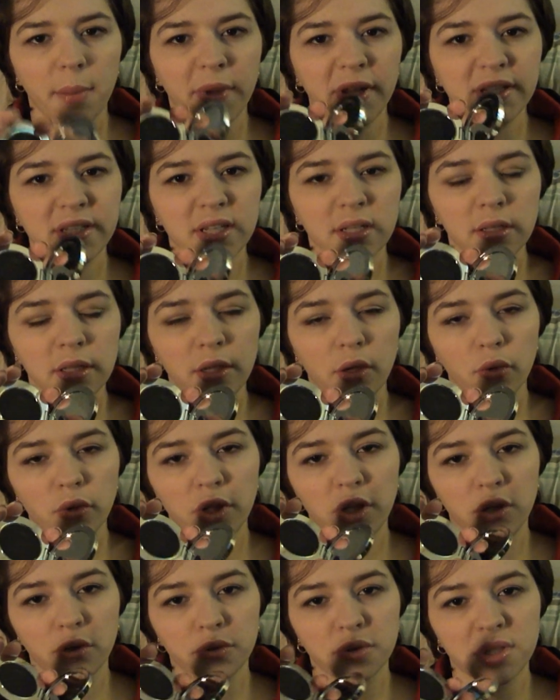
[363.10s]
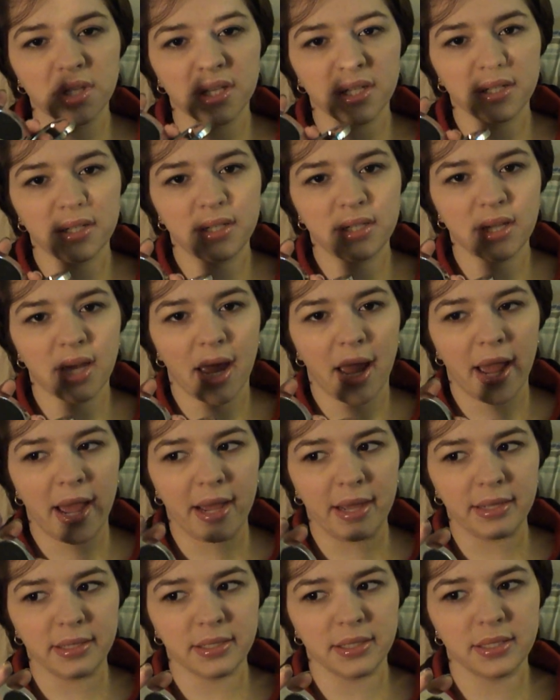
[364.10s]
basically only use this
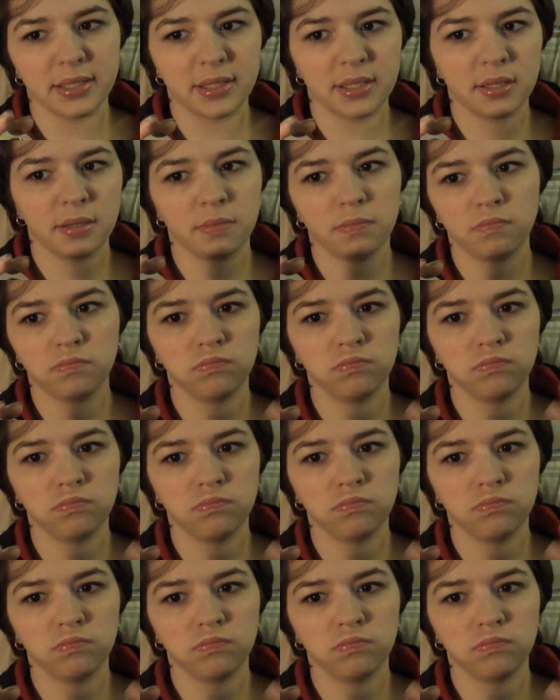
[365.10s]
as